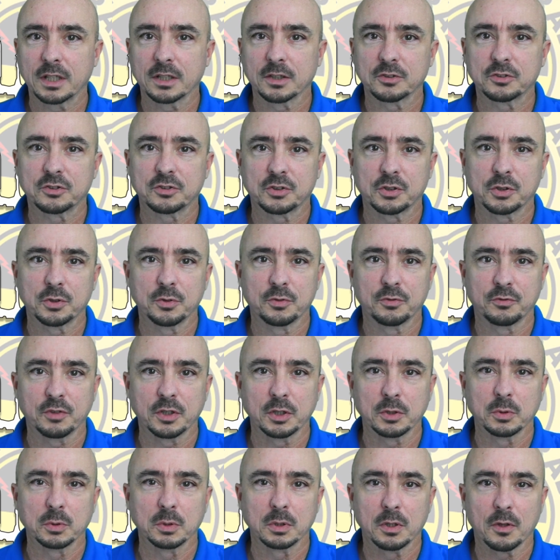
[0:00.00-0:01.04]
is to
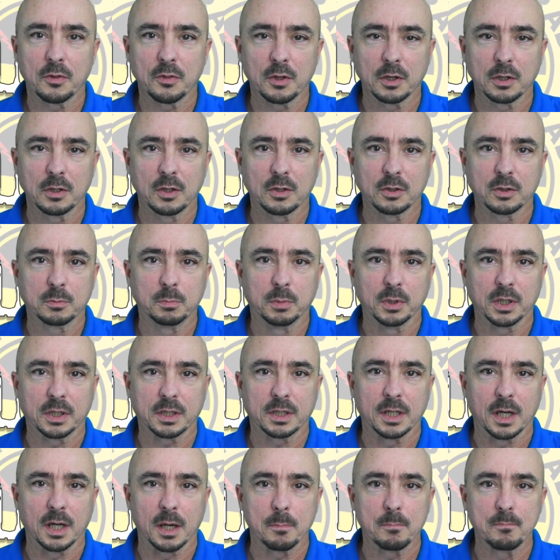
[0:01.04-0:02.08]
fill the
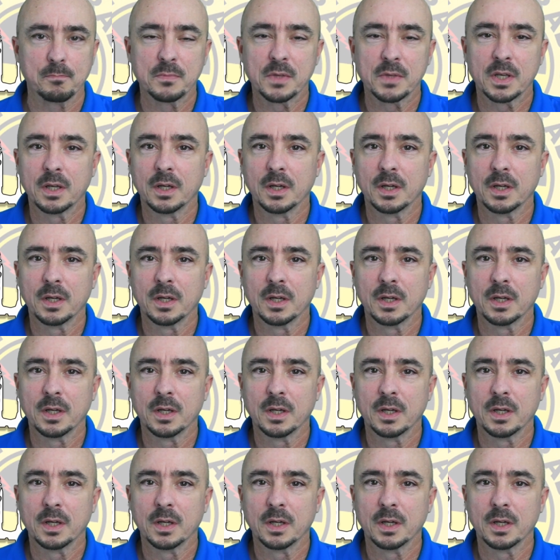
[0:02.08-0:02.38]
logbook up.